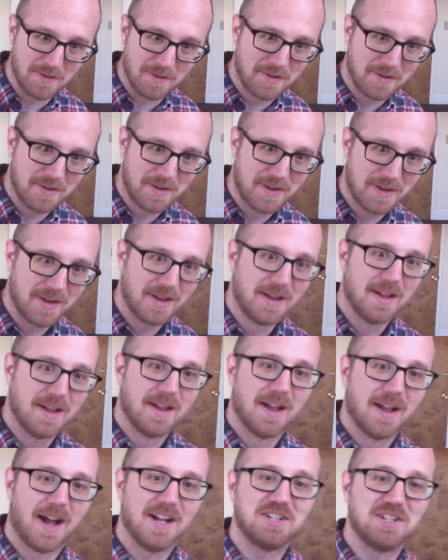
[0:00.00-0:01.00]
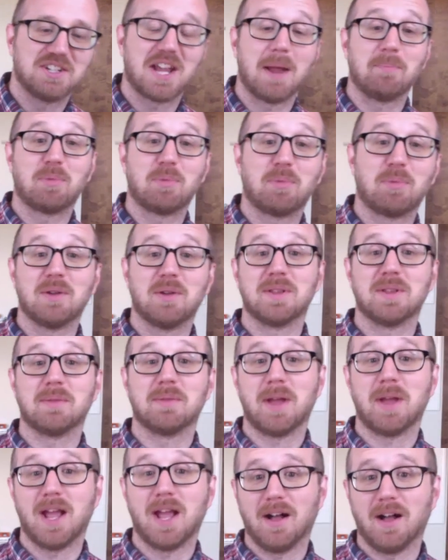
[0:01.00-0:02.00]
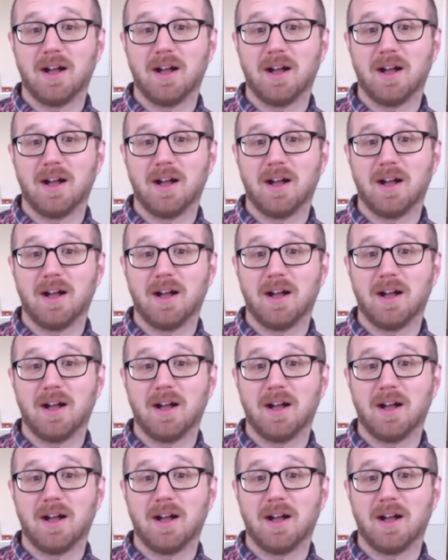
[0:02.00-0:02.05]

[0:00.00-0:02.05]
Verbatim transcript: Yeah. I just hadn't put them in the mail.